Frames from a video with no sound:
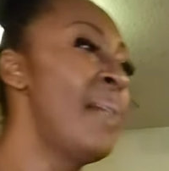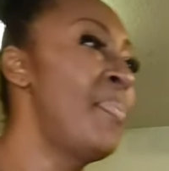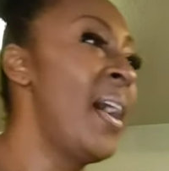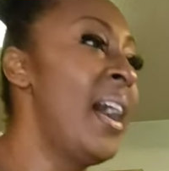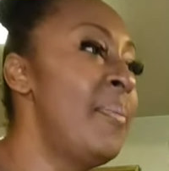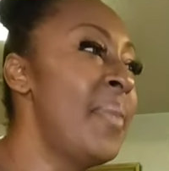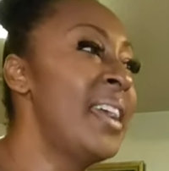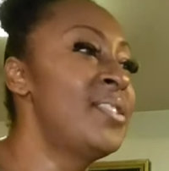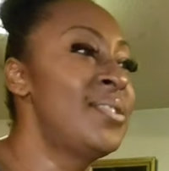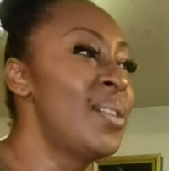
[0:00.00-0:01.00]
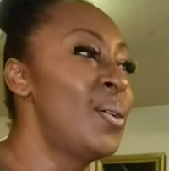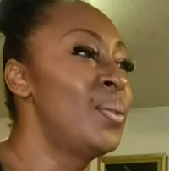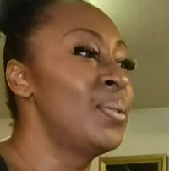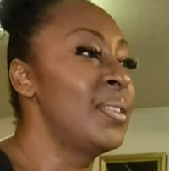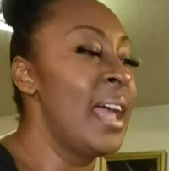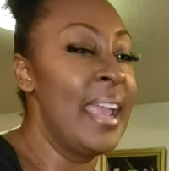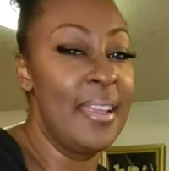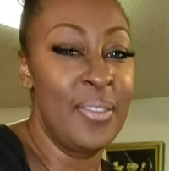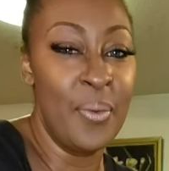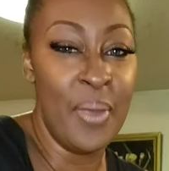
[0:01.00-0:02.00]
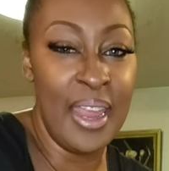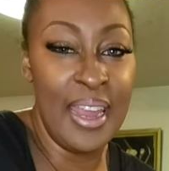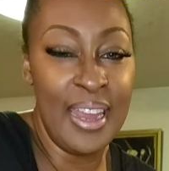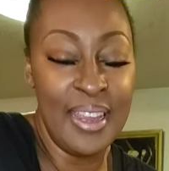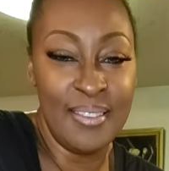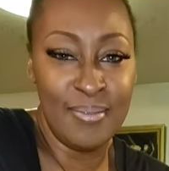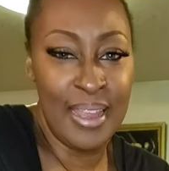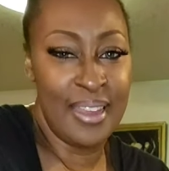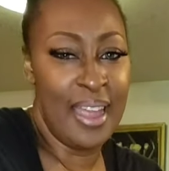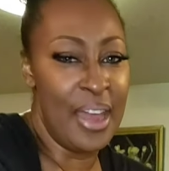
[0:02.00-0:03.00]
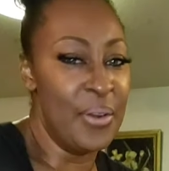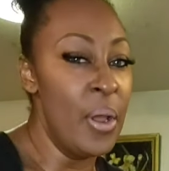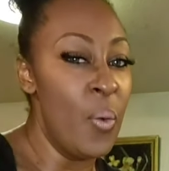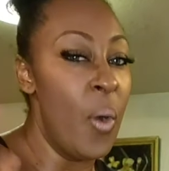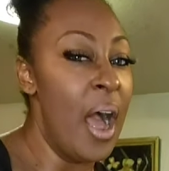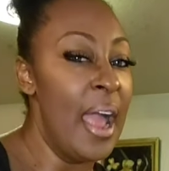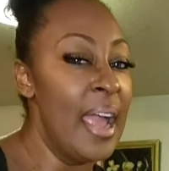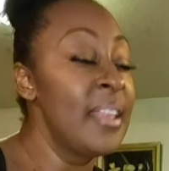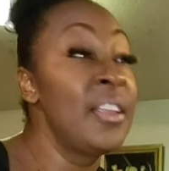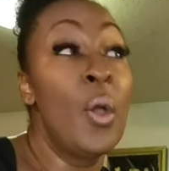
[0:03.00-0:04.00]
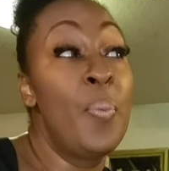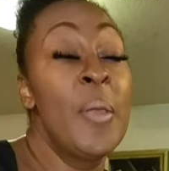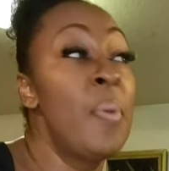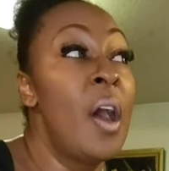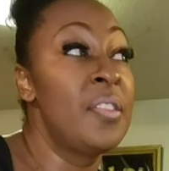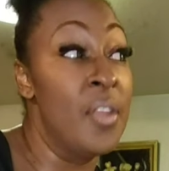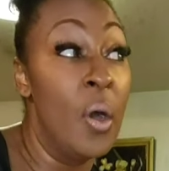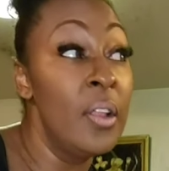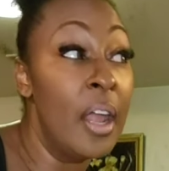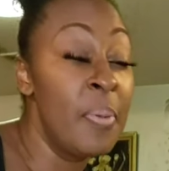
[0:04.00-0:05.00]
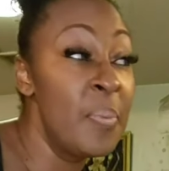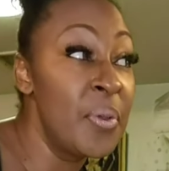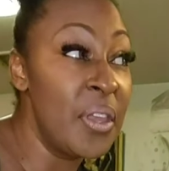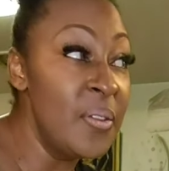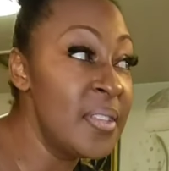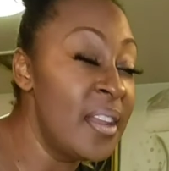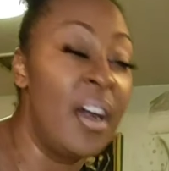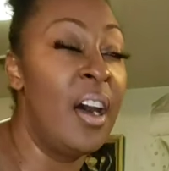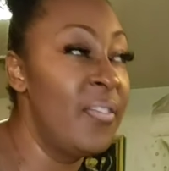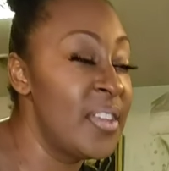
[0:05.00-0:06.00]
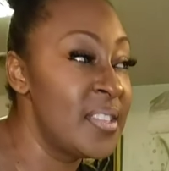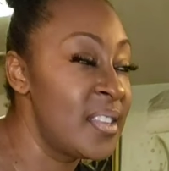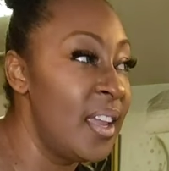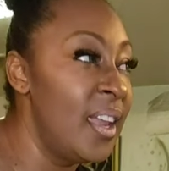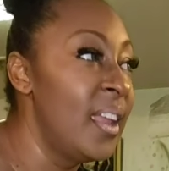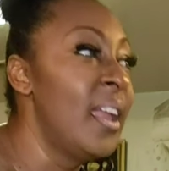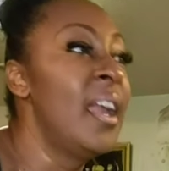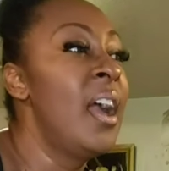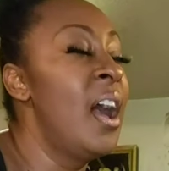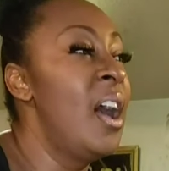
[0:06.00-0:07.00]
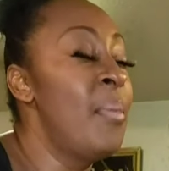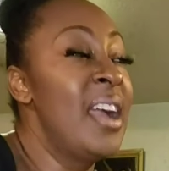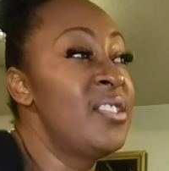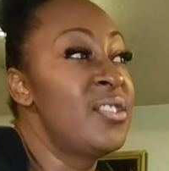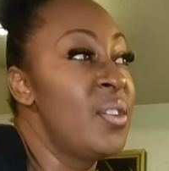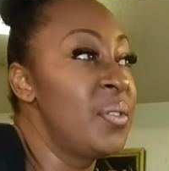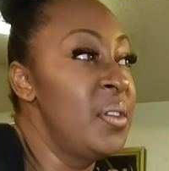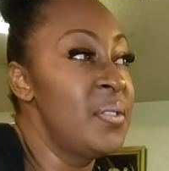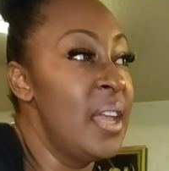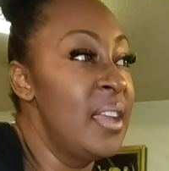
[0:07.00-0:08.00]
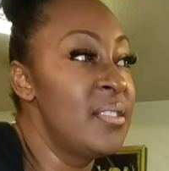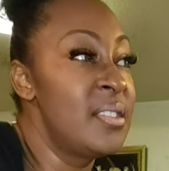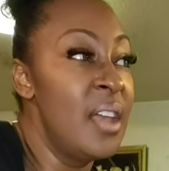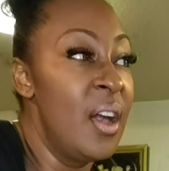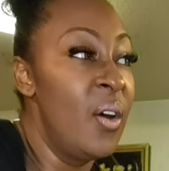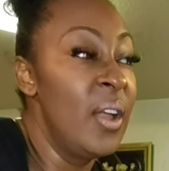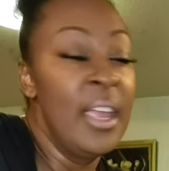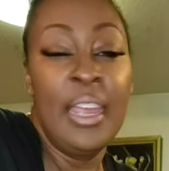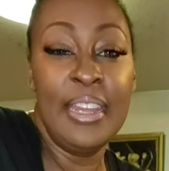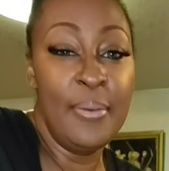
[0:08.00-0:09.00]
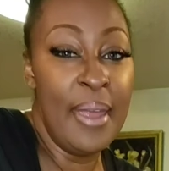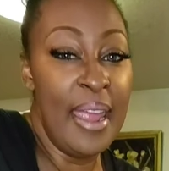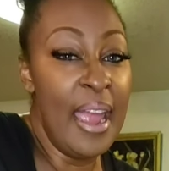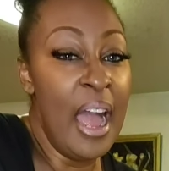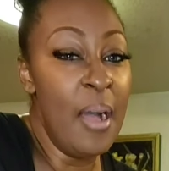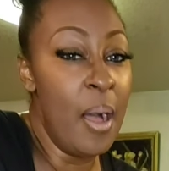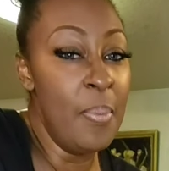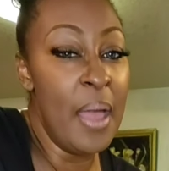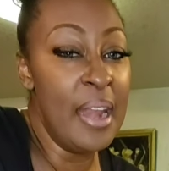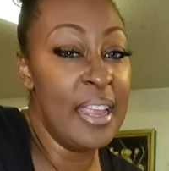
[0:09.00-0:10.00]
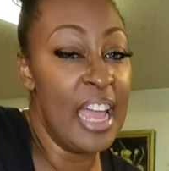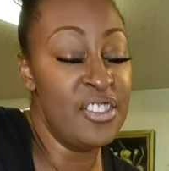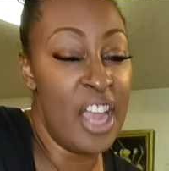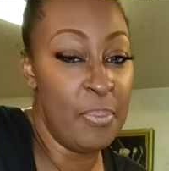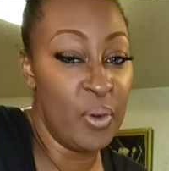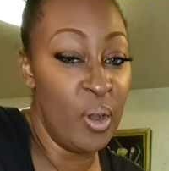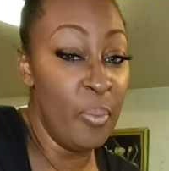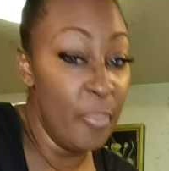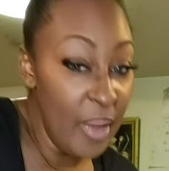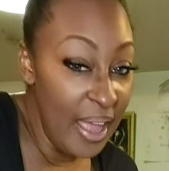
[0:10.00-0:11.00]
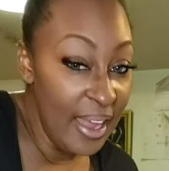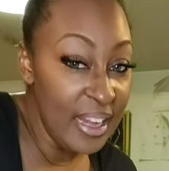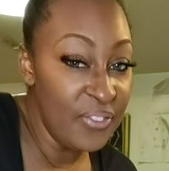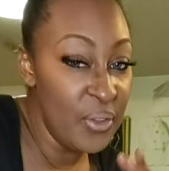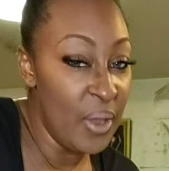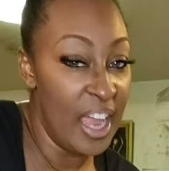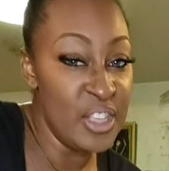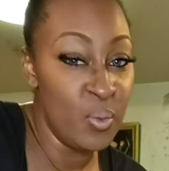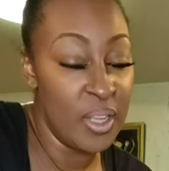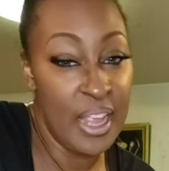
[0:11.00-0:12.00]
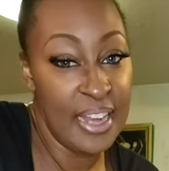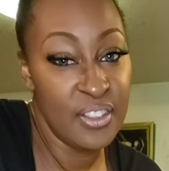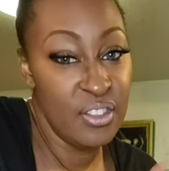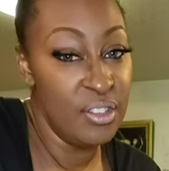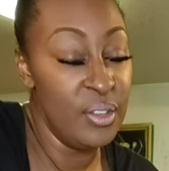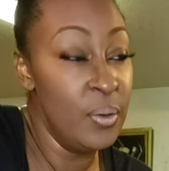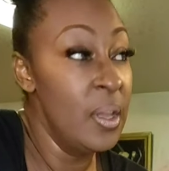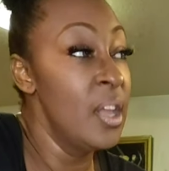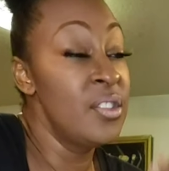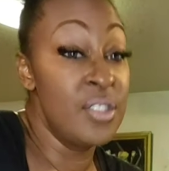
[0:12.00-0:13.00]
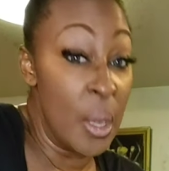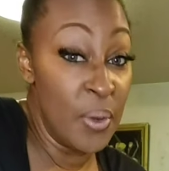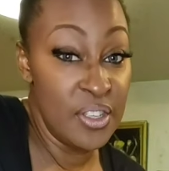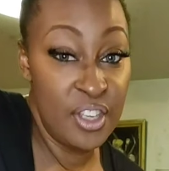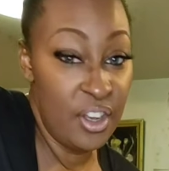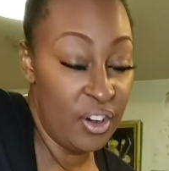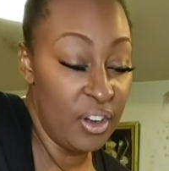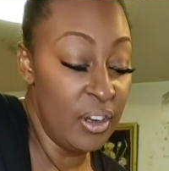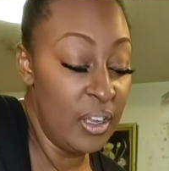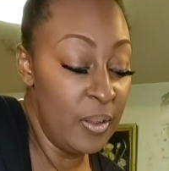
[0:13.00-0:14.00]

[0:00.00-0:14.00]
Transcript: um, I just don't like the way it like I don't know why. I know people I know a lot of people use it, obviously. Um, I just don't use it. So anyway, I, I'm not a Cash App girl, but if you guys would like to sew into your girl.